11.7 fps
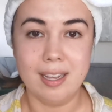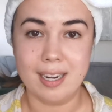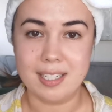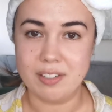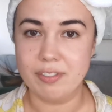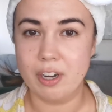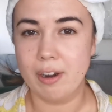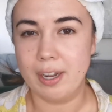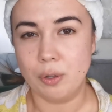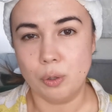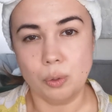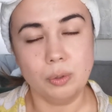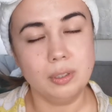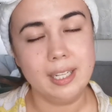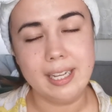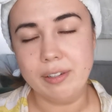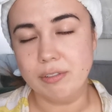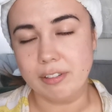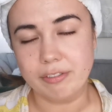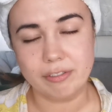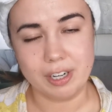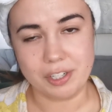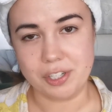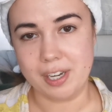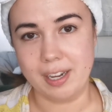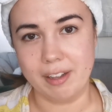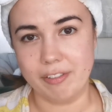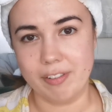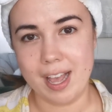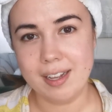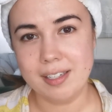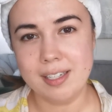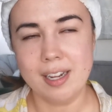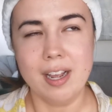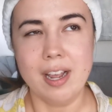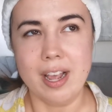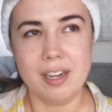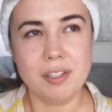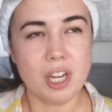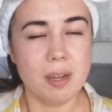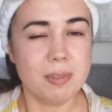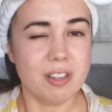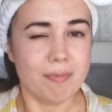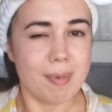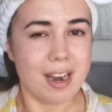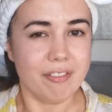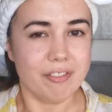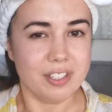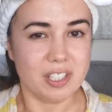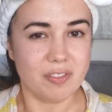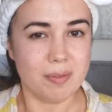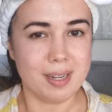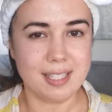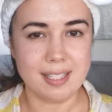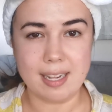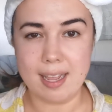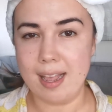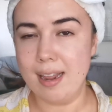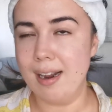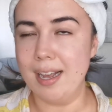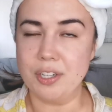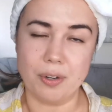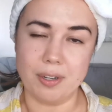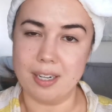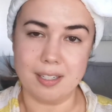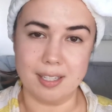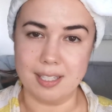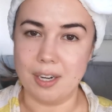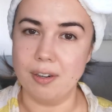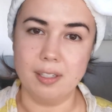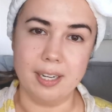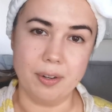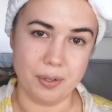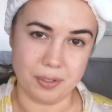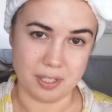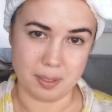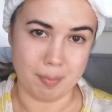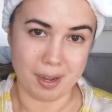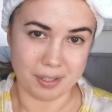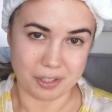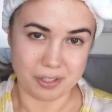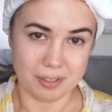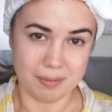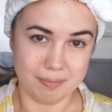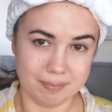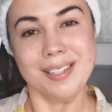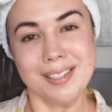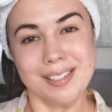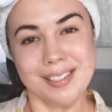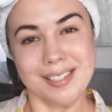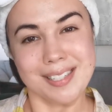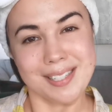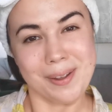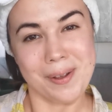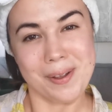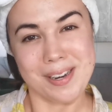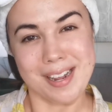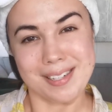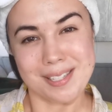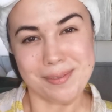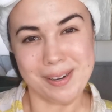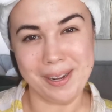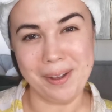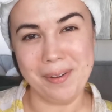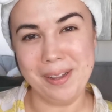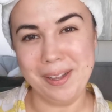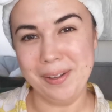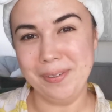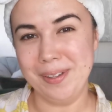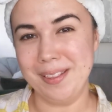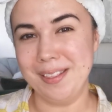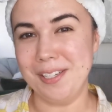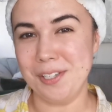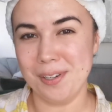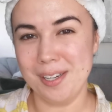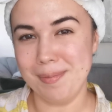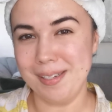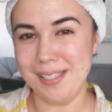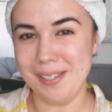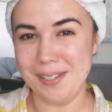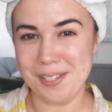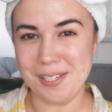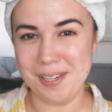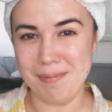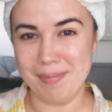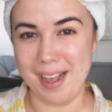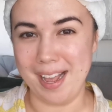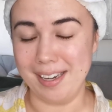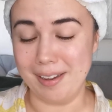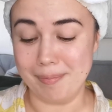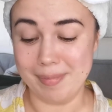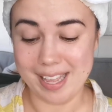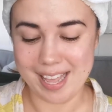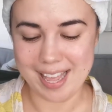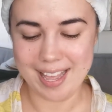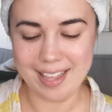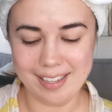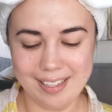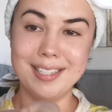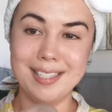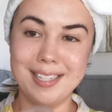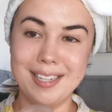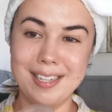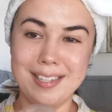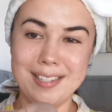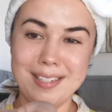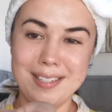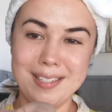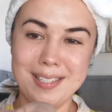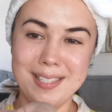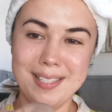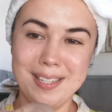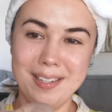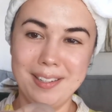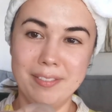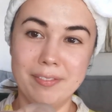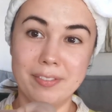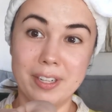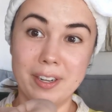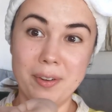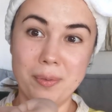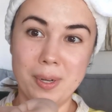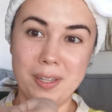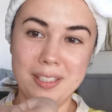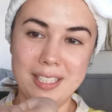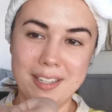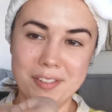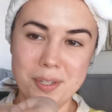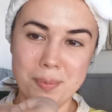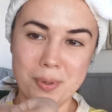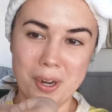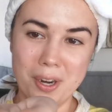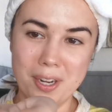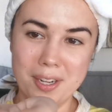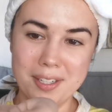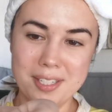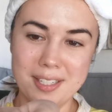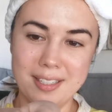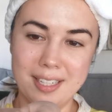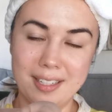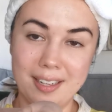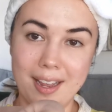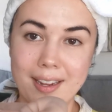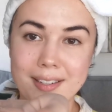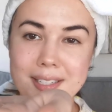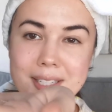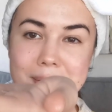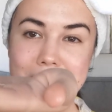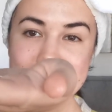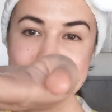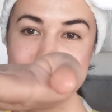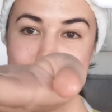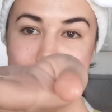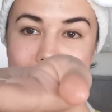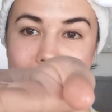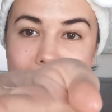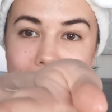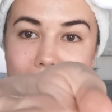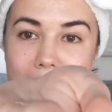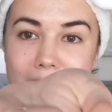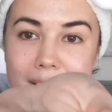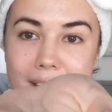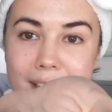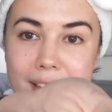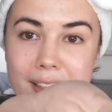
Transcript: it has a very cooling, refreshing effect. In terms of benefits for my skin, I don't necessarily notice much. So next we're going in with the treatment lotion by MER. This is a very well loved product in their line, so I just apply